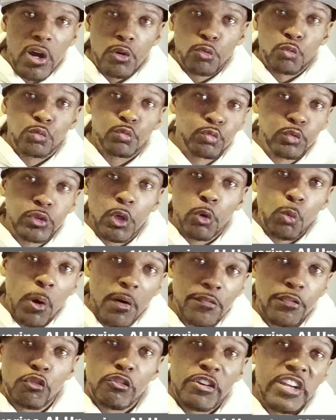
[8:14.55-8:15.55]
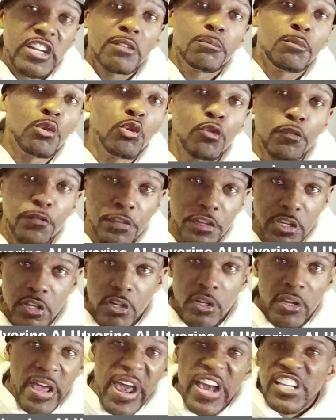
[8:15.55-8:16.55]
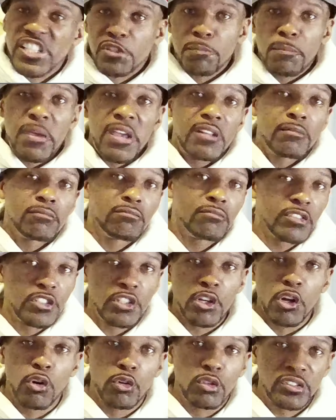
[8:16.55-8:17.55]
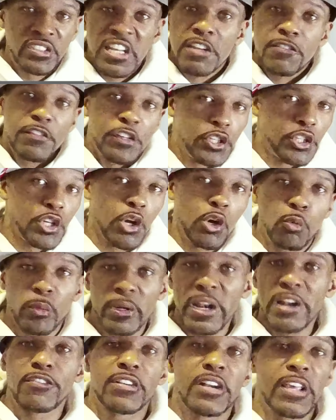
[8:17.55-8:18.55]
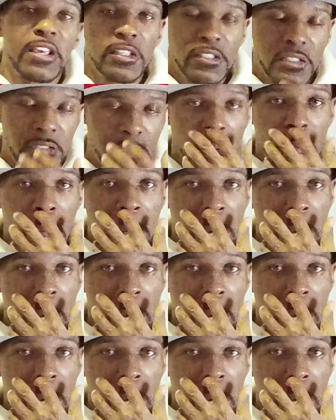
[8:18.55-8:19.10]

uh the wolverine movie x-men you know tv show whatever it is